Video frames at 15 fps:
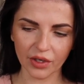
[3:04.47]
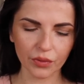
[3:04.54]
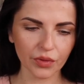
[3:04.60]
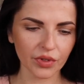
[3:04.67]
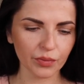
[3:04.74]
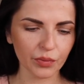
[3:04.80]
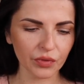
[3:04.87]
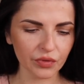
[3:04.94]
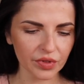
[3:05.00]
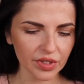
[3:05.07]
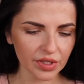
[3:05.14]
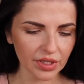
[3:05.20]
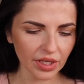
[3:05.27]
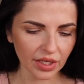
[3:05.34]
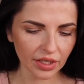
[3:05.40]
We remove
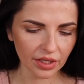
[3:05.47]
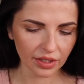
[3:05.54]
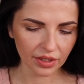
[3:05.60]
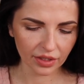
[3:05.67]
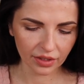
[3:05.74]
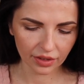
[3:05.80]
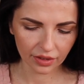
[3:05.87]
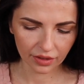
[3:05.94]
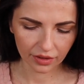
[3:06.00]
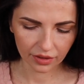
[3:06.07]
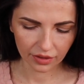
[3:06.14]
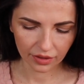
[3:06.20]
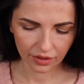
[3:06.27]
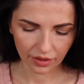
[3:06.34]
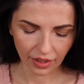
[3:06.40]
stick.
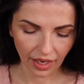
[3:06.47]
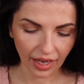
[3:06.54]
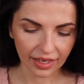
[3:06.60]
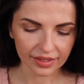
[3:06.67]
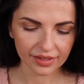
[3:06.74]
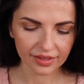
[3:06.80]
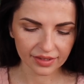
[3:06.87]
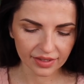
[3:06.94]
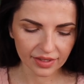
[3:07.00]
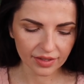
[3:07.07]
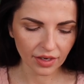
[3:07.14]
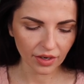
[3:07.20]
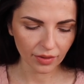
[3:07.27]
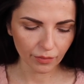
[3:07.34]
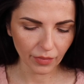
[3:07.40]
I
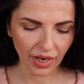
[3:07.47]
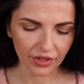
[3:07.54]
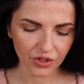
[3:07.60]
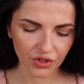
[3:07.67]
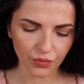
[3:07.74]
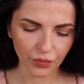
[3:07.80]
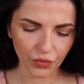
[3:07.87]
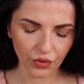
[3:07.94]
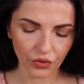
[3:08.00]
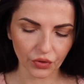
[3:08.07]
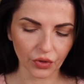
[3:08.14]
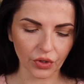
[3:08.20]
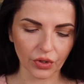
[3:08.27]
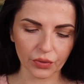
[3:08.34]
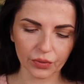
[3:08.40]
see much more
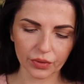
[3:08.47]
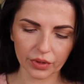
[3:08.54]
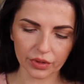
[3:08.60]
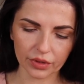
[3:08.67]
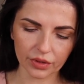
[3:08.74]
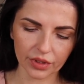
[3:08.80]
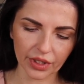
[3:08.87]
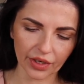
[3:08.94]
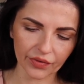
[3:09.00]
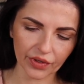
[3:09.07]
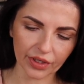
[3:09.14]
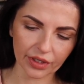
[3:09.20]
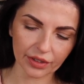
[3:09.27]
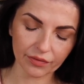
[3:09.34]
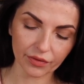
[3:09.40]
glow
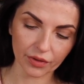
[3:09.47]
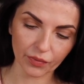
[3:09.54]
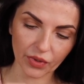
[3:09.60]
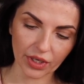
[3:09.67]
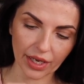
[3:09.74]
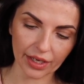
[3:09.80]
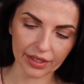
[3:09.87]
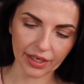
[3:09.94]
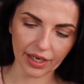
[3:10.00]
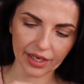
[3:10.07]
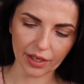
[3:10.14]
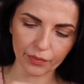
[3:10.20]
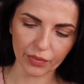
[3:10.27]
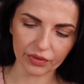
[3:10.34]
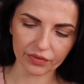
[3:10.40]
directly from
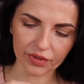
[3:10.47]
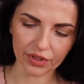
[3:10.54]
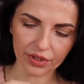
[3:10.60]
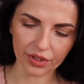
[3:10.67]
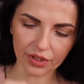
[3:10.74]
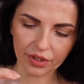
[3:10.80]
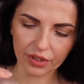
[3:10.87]
Caia powder.